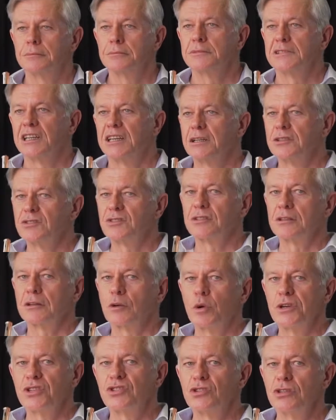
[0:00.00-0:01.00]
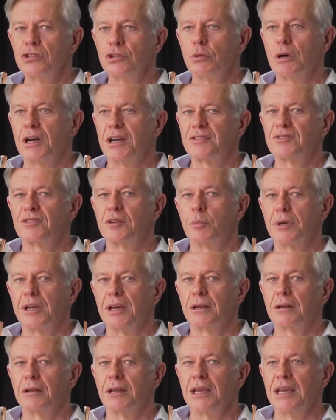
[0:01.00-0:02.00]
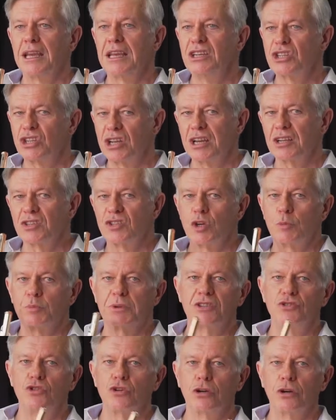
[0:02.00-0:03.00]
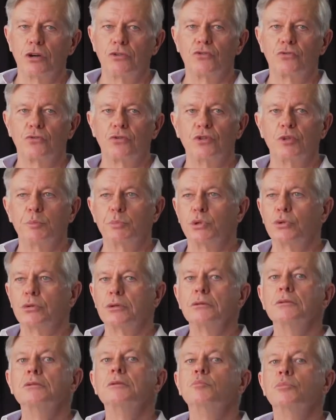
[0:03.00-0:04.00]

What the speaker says: That is the question you ask about each excerpt as you go through the booklet.